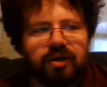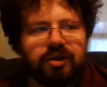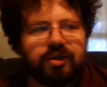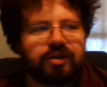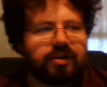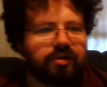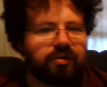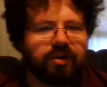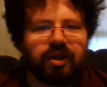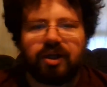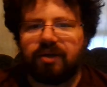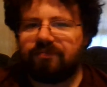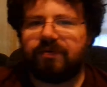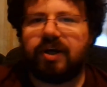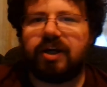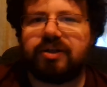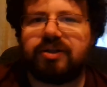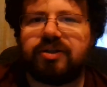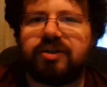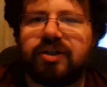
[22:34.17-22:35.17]
So that
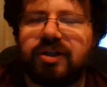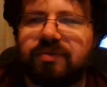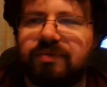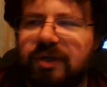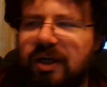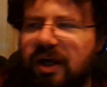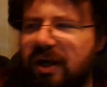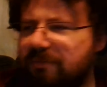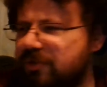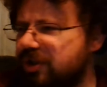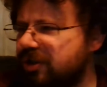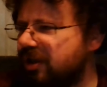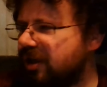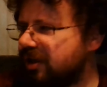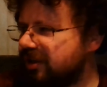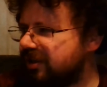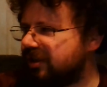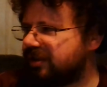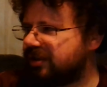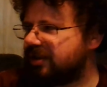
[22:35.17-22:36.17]
fascinates me. I'm
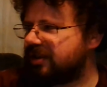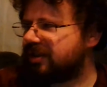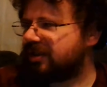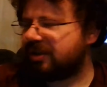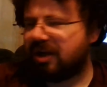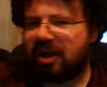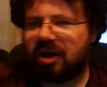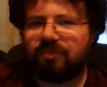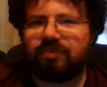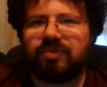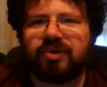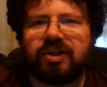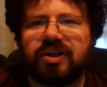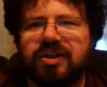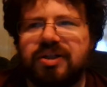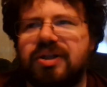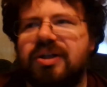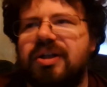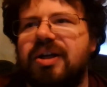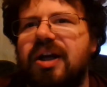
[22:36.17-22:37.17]
shocked that this topic
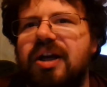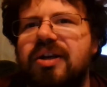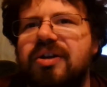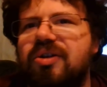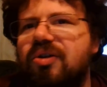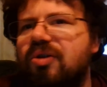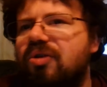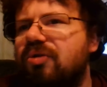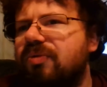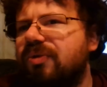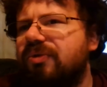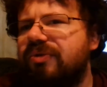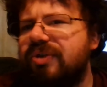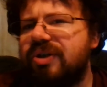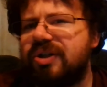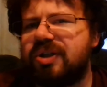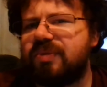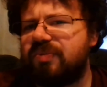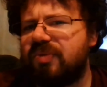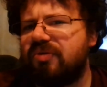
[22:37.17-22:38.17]
isn't as
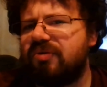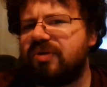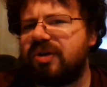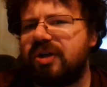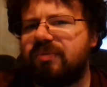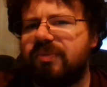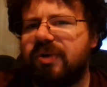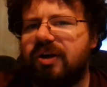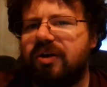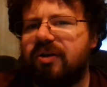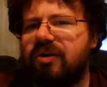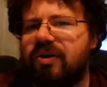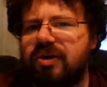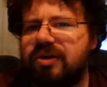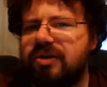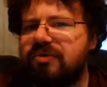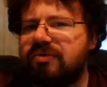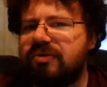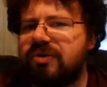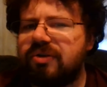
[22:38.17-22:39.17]
overly spoken about
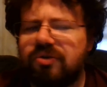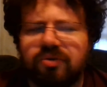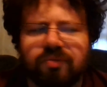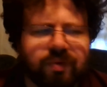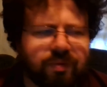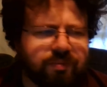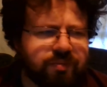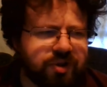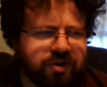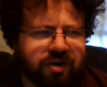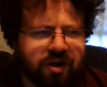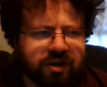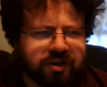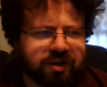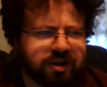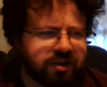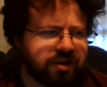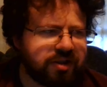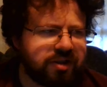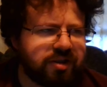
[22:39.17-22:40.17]
on YouTube. I'm
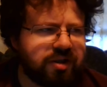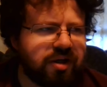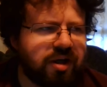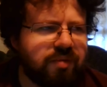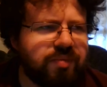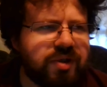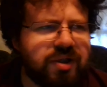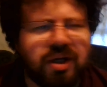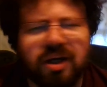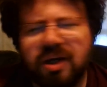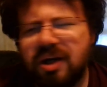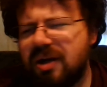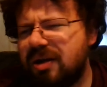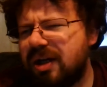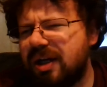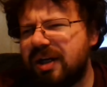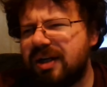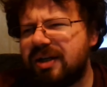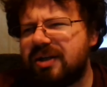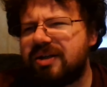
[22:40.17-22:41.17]
shocked that this topic
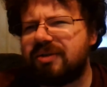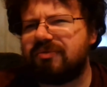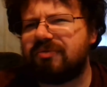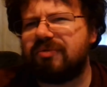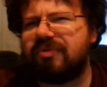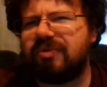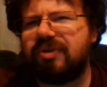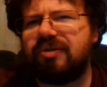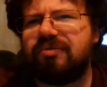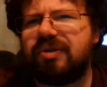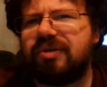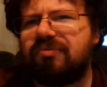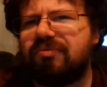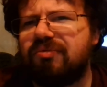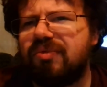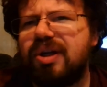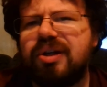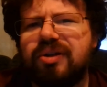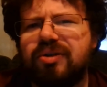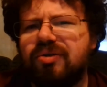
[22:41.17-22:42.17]
isn't really
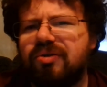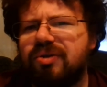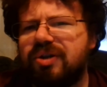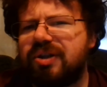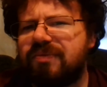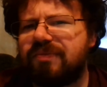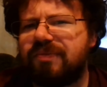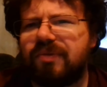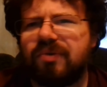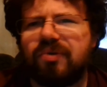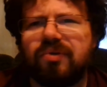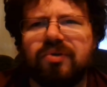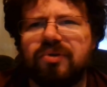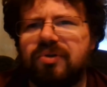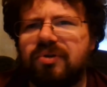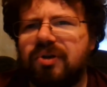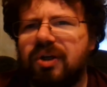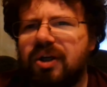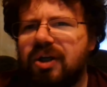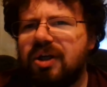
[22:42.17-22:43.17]
researched
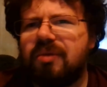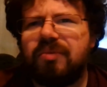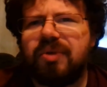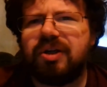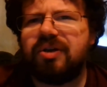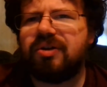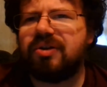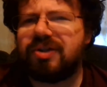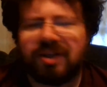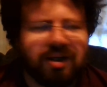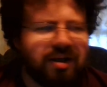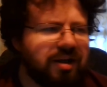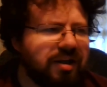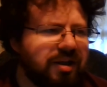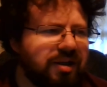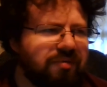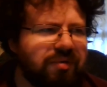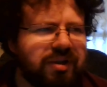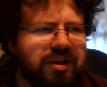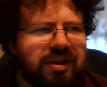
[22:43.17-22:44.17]
further because
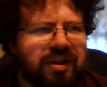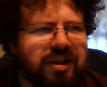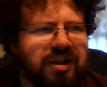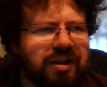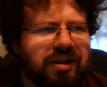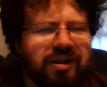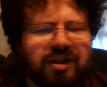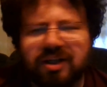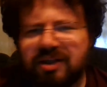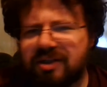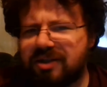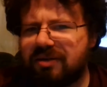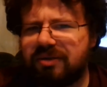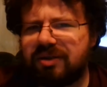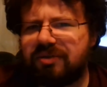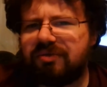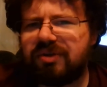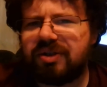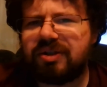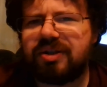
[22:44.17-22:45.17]
you would think that
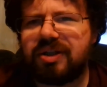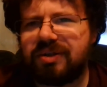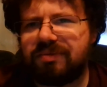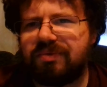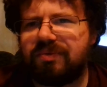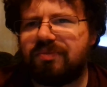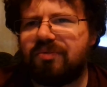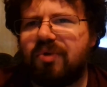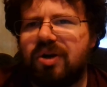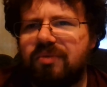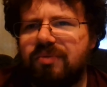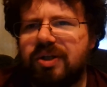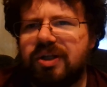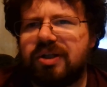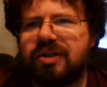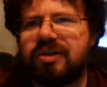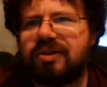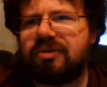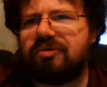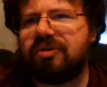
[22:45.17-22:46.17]
something like this would want to be
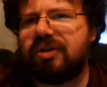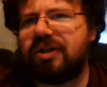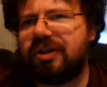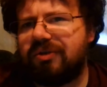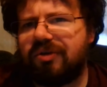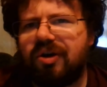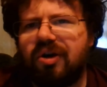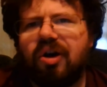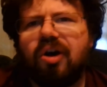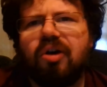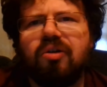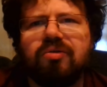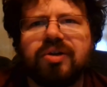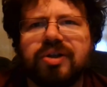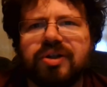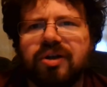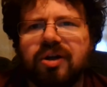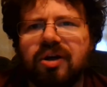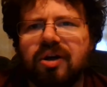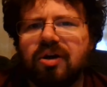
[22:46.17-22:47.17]
considered either a
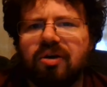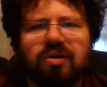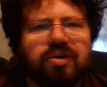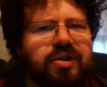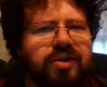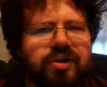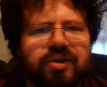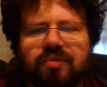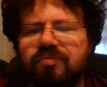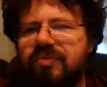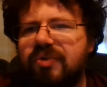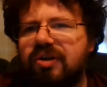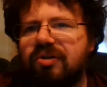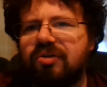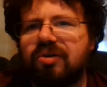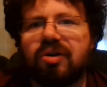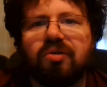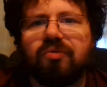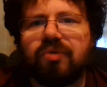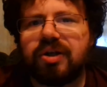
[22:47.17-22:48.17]
hoax or just a
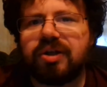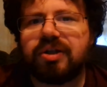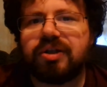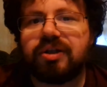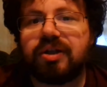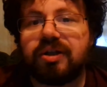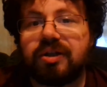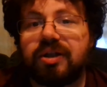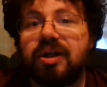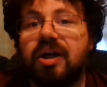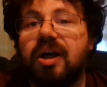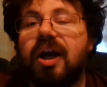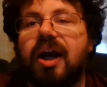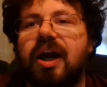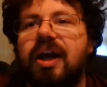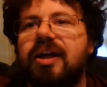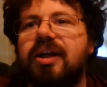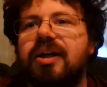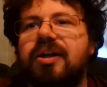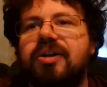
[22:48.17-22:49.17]
mere coincidence,
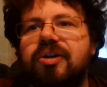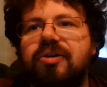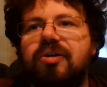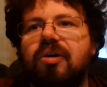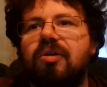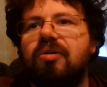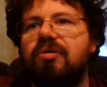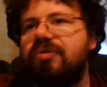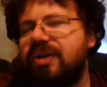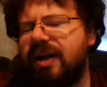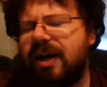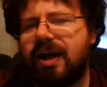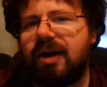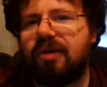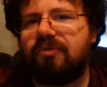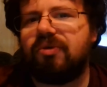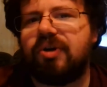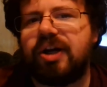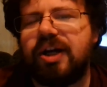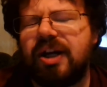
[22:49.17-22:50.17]
and it shows
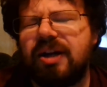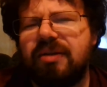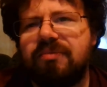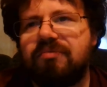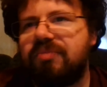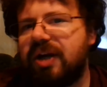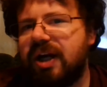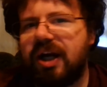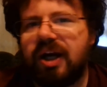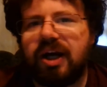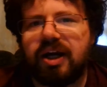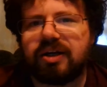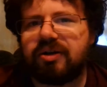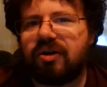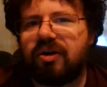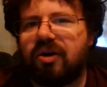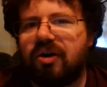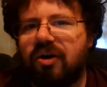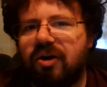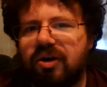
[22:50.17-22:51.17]
our impact
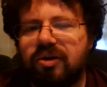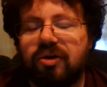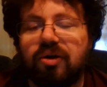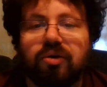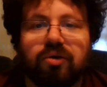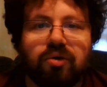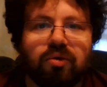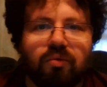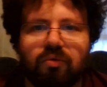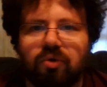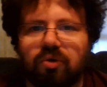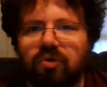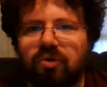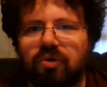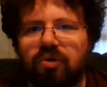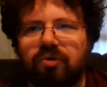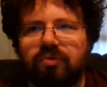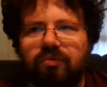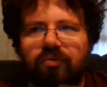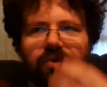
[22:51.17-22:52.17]
on the
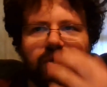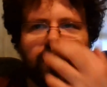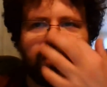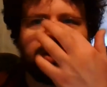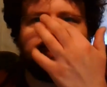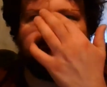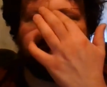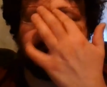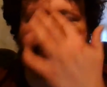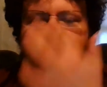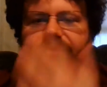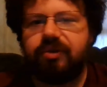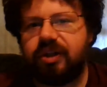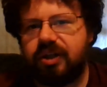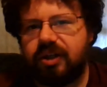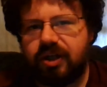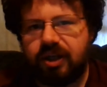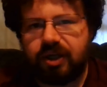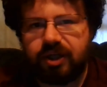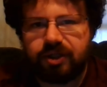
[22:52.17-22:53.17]
world, especially
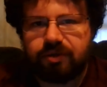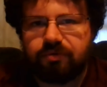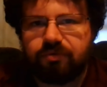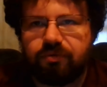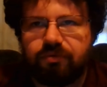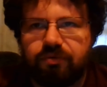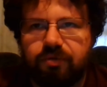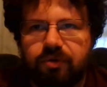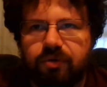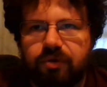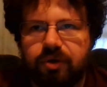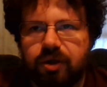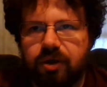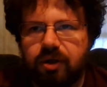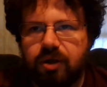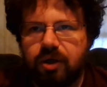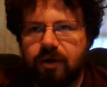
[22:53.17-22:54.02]
the natural world.